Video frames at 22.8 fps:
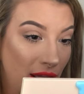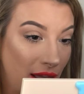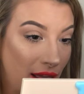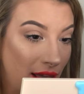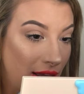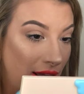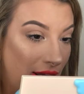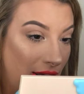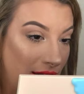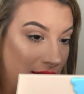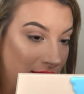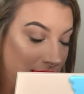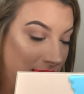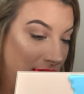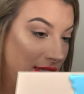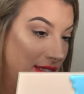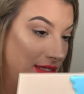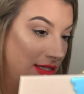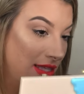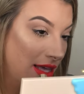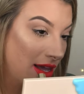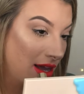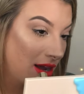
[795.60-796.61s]
And
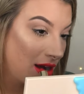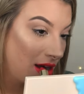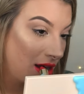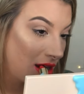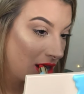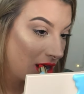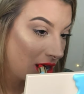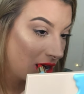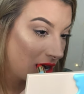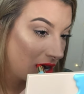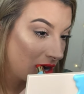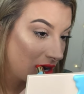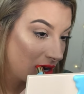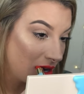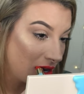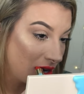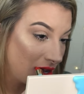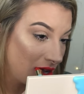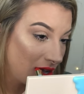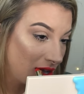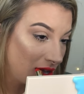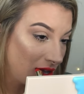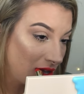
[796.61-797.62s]
since they
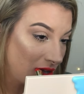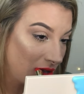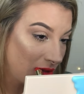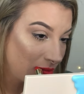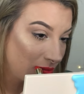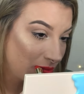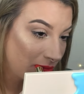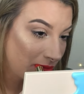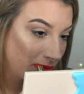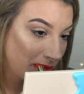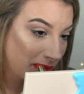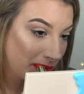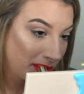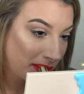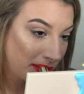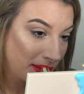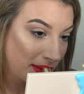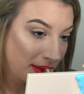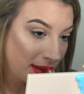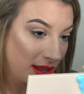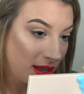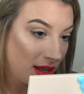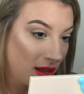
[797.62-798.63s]
are
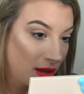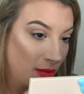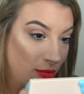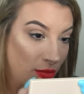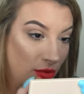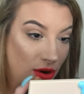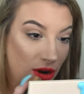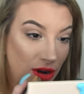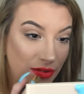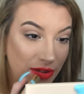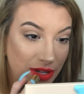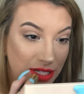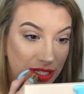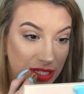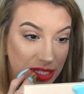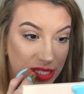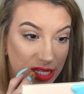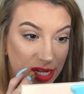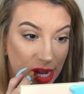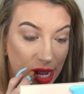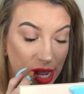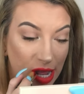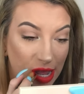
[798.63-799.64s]
more of a
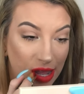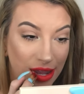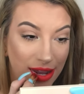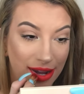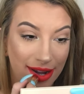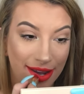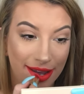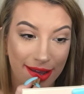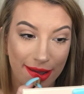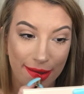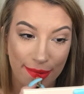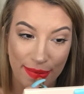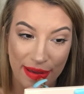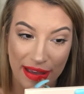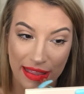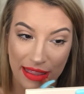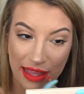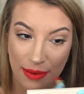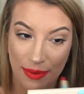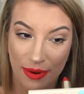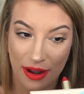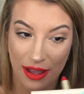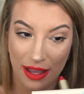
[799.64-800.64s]
stain, I
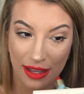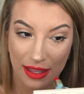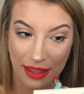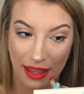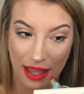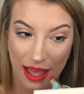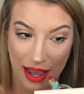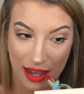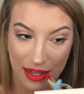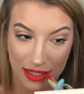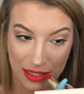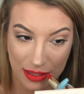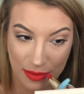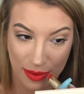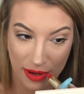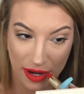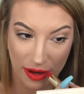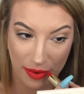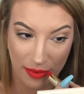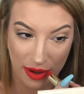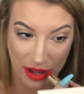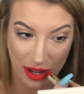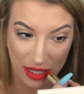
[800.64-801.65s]
bet they probably last
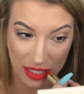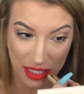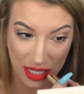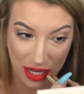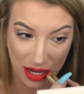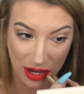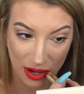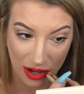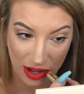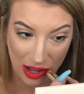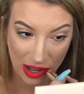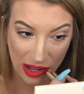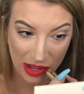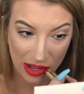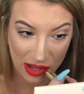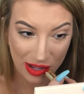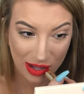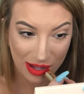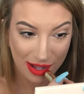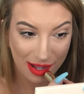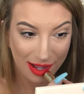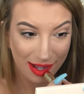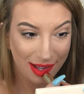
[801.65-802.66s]
pretty well too.
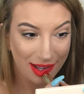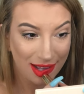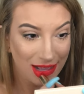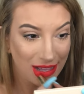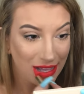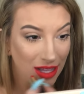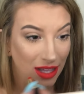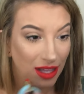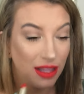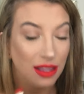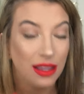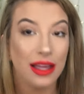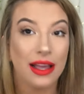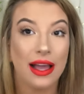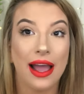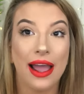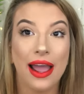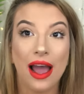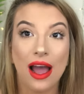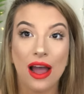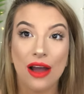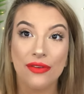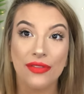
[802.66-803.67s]
Like,
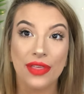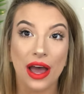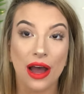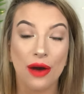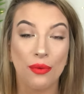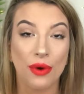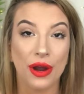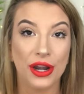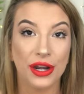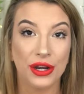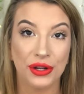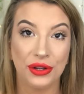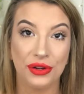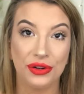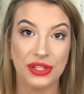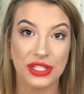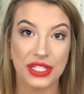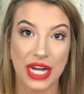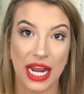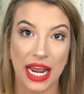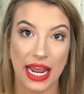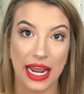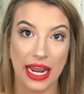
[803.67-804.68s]
I have that one nude
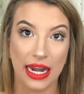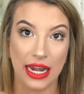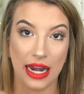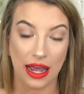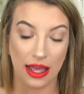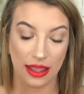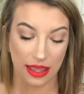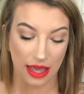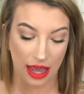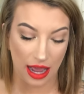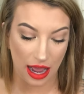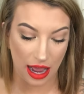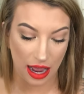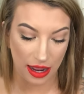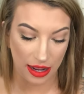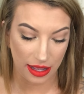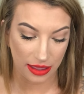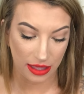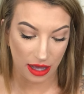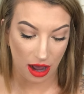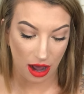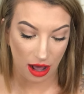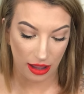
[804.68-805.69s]
shade,
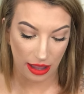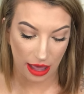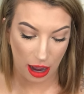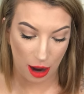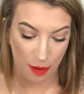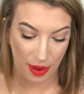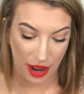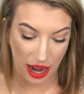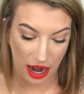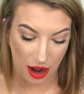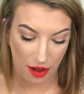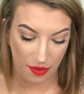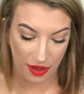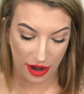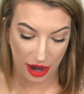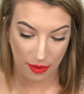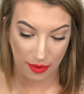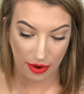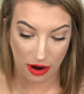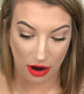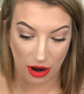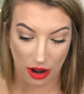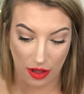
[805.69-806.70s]
that the All Out Pout that
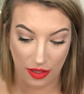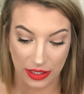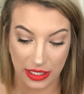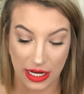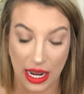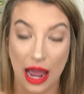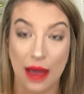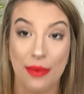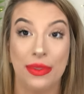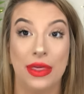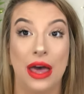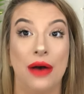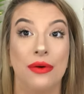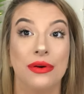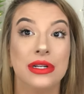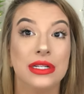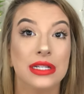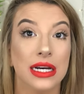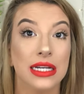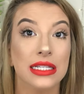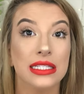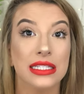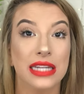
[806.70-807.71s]
I wear all the time, and that
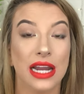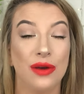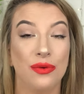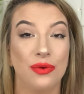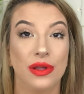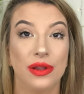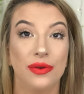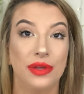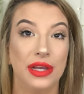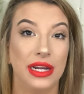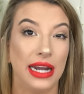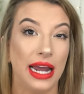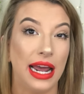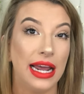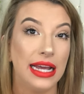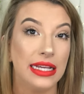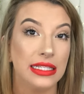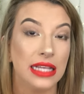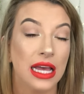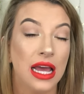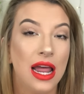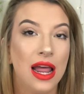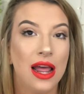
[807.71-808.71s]
one does stay really, really
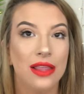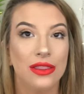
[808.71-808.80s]
nice.